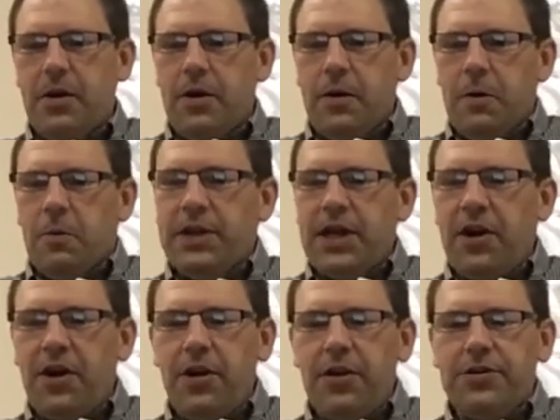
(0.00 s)
when they
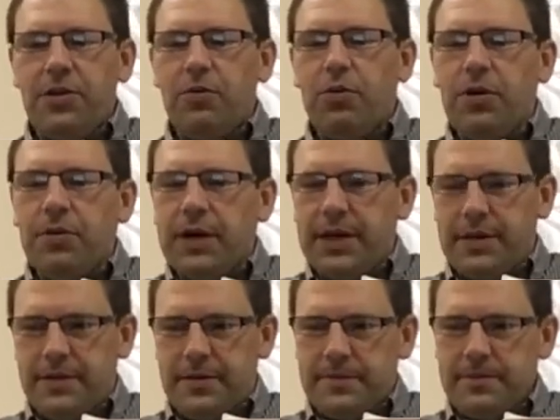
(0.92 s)
heard the
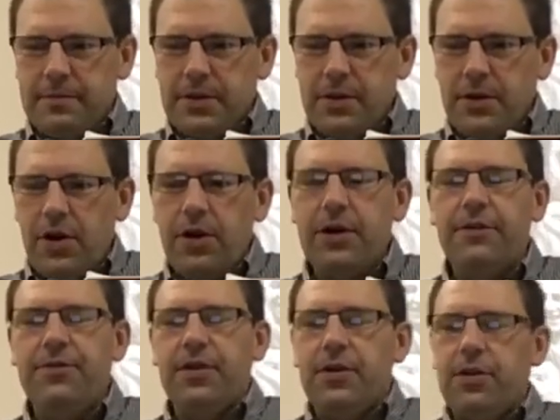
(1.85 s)
ruin, heard
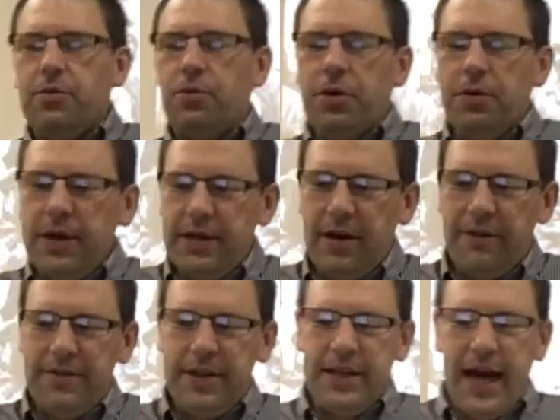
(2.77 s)
of the ruin
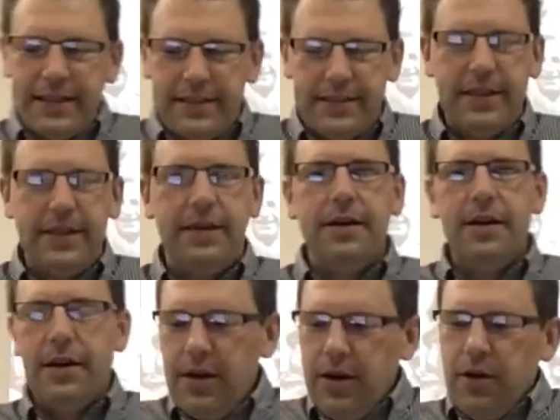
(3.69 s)
of the Nazi
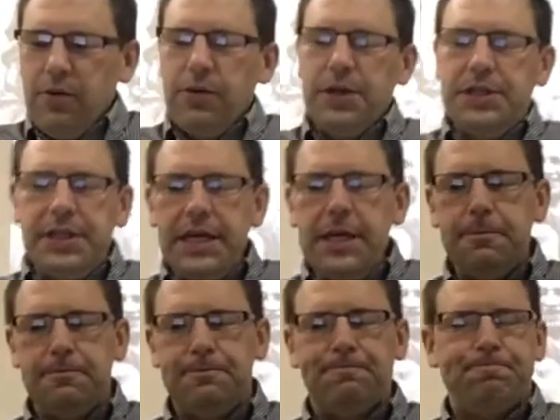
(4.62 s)

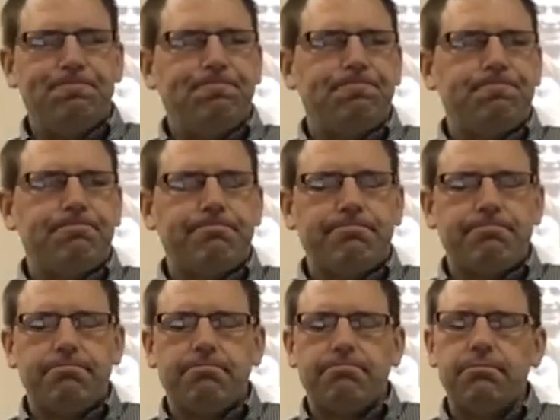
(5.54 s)
regime.
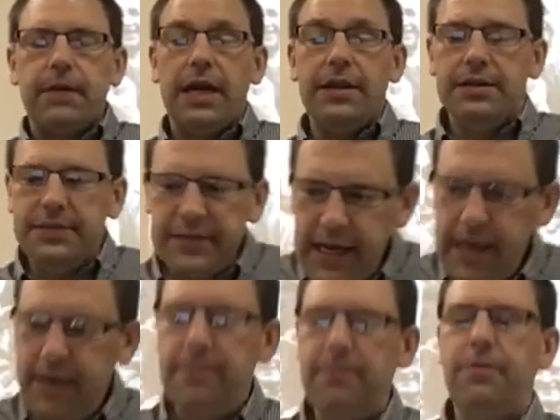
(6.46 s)
And the
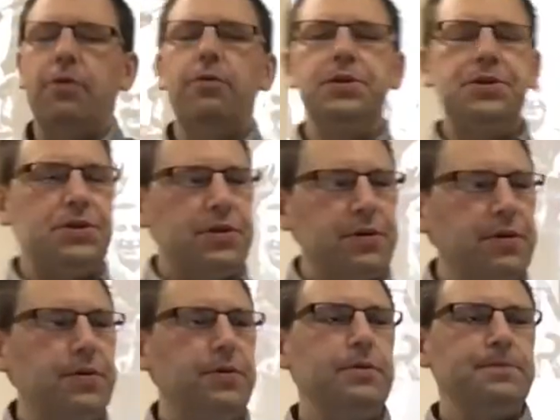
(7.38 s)
same was
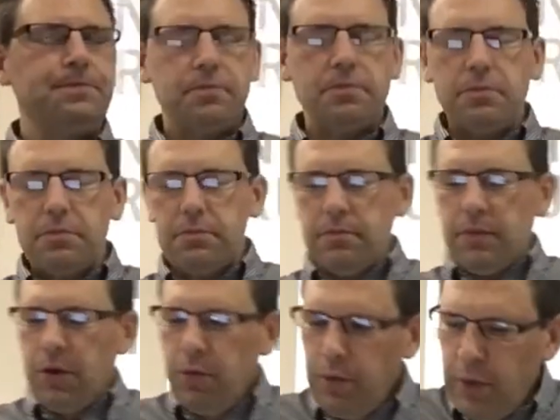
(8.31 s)
true
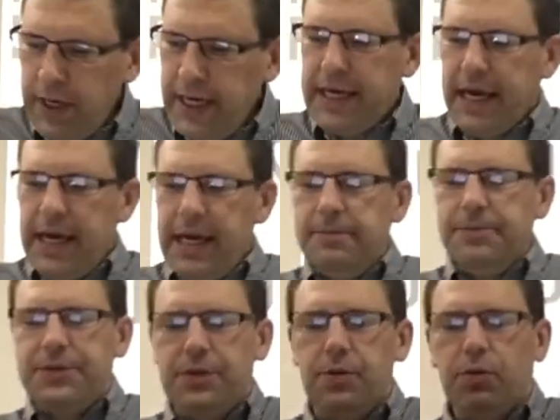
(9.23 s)
when it came
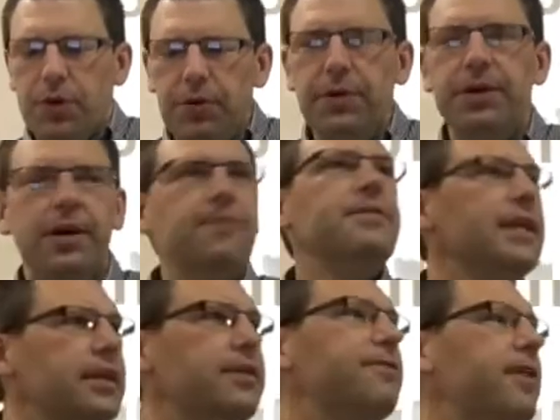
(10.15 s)
to the ruin of
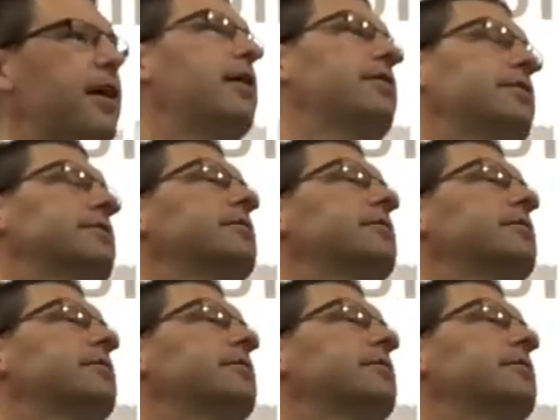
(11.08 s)
Nineveh,